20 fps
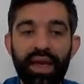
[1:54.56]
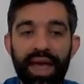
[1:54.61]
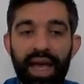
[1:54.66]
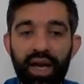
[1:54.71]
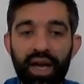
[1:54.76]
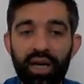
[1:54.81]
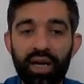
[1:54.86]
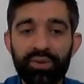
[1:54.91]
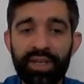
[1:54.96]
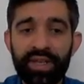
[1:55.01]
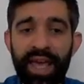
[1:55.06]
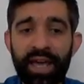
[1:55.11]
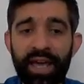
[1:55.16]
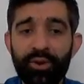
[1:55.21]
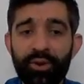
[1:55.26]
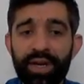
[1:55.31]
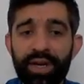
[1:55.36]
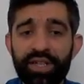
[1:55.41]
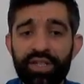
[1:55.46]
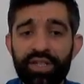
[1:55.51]
Accounting
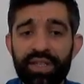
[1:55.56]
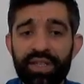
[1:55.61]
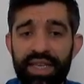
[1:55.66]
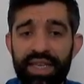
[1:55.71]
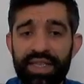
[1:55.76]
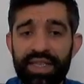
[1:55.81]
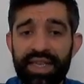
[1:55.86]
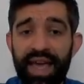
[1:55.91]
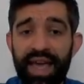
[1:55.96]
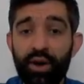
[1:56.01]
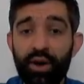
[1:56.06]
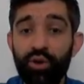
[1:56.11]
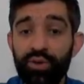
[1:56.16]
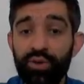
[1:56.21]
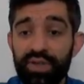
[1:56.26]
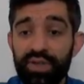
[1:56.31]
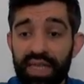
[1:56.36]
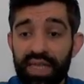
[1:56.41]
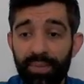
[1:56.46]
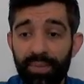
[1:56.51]
equation is a
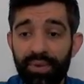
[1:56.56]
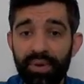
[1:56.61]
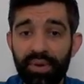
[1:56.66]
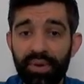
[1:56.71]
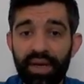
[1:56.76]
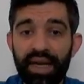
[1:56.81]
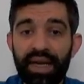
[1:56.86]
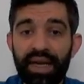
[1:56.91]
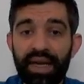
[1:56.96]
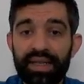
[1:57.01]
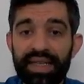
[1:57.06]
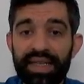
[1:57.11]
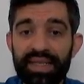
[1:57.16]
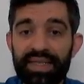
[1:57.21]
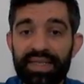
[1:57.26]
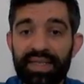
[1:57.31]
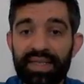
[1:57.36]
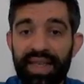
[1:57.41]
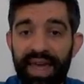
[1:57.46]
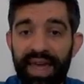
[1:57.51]
concept that
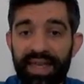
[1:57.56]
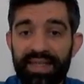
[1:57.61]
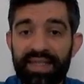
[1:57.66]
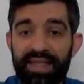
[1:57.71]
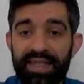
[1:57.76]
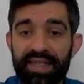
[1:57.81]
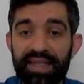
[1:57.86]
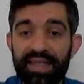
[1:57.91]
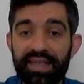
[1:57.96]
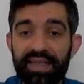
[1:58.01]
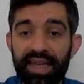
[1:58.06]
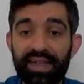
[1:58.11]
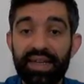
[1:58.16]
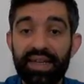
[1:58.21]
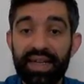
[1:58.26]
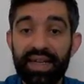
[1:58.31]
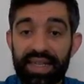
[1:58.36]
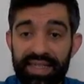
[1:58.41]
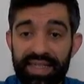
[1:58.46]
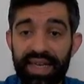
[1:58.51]
states that
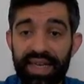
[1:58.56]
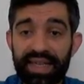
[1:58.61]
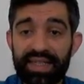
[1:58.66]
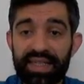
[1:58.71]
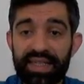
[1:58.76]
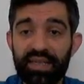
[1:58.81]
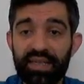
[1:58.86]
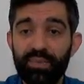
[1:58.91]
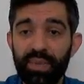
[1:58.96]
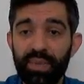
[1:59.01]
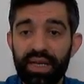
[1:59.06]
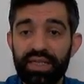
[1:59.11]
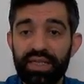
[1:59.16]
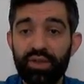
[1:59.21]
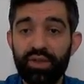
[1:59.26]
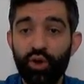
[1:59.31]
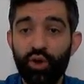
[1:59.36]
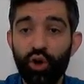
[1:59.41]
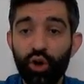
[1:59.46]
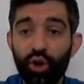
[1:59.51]
assets
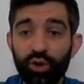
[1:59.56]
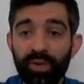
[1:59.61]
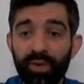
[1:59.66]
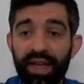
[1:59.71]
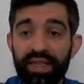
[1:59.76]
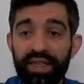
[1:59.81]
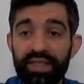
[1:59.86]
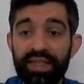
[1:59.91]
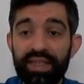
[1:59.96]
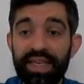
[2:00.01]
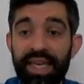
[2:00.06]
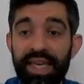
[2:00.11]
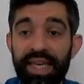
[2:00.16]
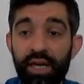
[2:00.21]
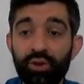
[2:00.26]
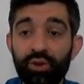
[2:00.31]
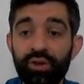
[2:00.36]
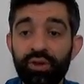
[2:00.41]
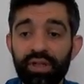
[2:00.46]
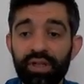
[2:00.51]
must always
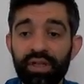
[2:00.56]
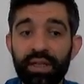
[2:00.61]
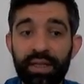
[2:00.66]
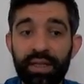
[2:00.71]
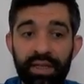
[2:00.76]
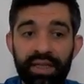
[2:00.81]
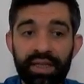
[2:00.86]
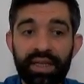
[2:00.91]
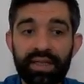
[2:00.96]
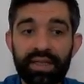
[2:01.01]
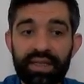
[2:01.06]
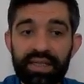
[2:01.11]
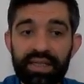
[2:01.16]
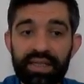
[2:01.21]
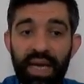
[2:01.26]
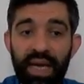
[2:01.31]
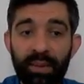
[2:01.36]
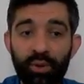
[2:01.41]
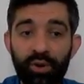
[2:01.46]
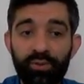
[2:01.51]
equal the
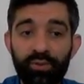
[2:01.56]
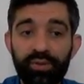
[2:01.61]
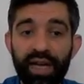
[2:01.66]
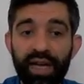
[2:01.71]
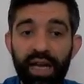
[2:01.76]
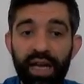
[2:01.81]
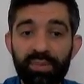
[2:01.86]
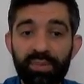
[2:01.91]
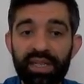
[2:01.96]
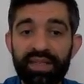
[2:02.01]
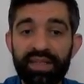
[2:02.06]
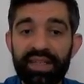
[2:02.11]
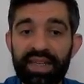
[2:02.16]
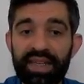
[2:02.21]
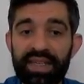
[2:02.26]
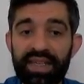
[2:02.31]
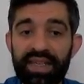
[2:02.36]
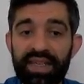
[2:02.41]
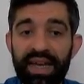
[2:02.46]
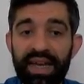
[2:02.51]
sum of liabilities